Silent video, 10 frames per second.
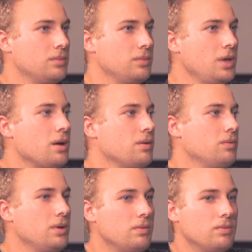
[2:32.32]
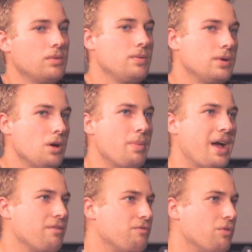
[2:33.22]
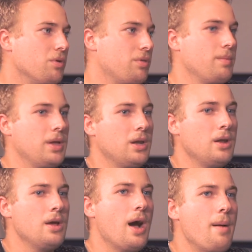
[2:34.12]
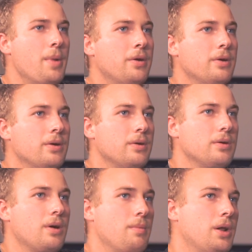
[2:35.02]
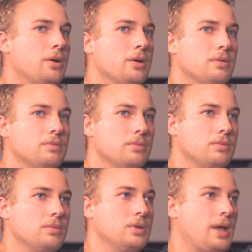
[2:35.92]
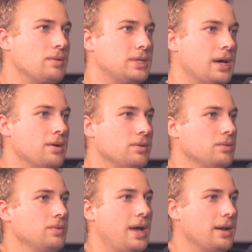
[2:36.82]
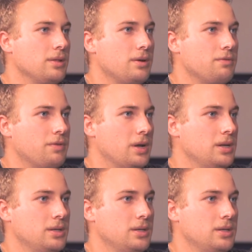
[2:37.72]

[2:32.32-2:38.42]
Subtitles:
Yeah, we would go back and forth. I mean, I met her downtown. We had a lot of fun.